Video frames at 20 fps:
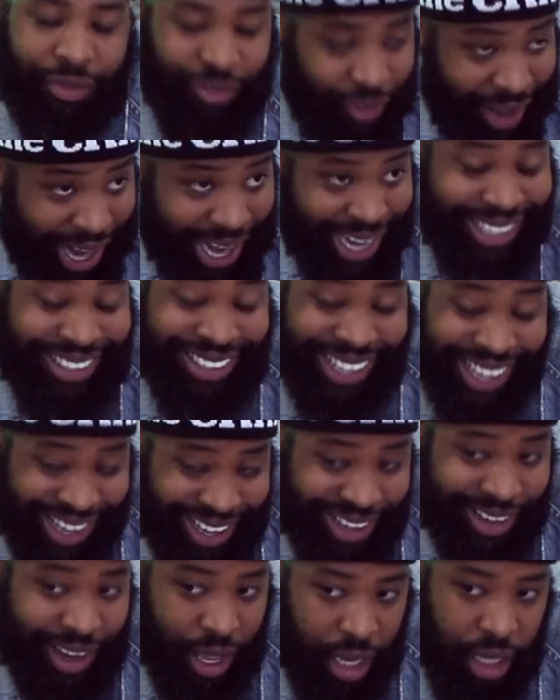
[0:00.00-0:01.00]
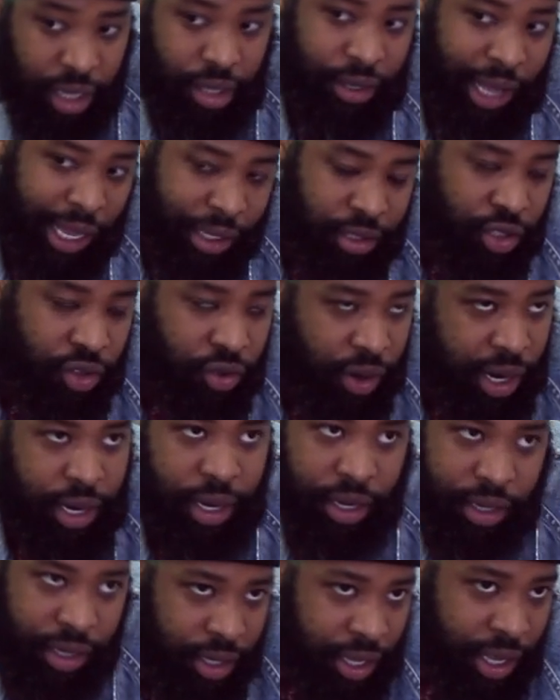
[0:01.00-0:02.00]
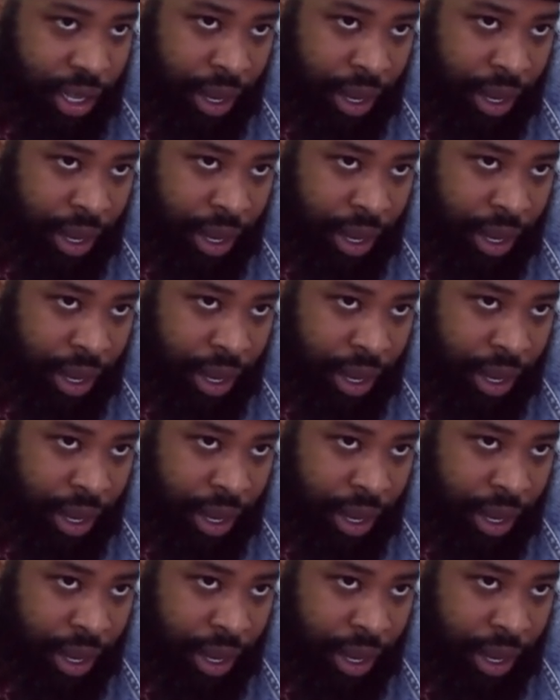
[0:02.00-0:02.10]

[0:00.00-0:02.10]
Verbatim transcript: Right there and then, that's crazy.